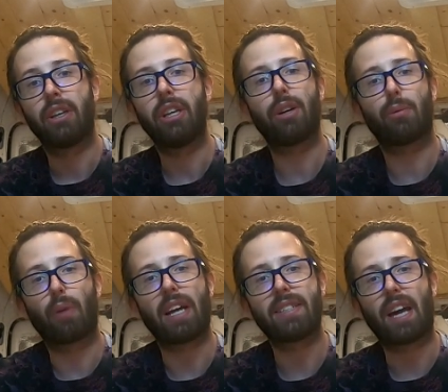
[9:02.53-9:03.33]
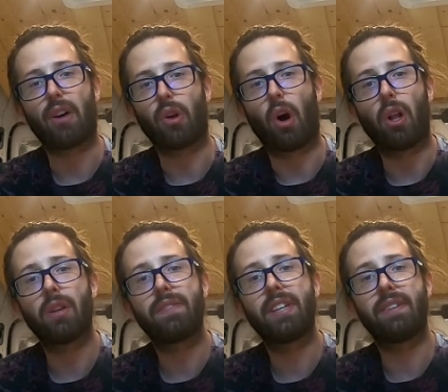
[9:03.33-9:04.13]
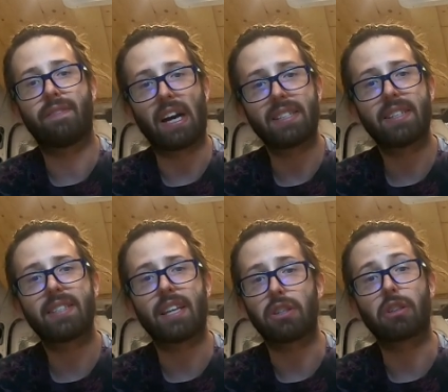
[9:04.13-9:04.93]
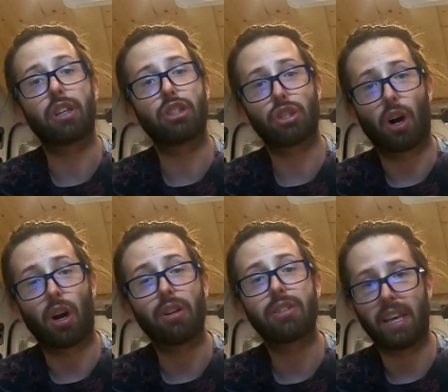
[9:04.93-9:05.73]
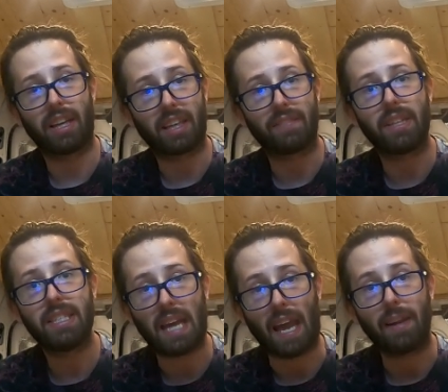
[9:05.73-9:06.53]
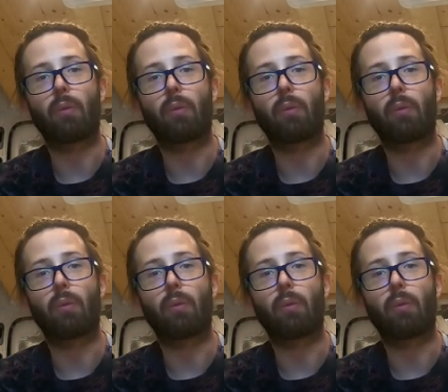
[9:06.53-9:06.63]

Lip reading: You need to write down all of the devices that you're going to charge in a given day.